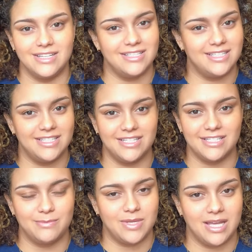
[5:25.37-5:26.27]
good to
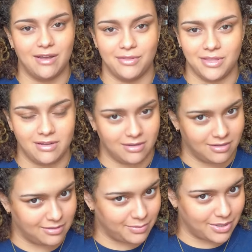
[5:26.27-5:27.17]
just be healthy on
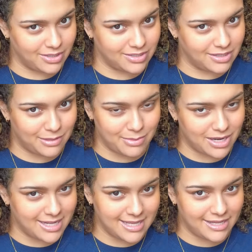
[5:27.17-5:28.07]
all parts of your body,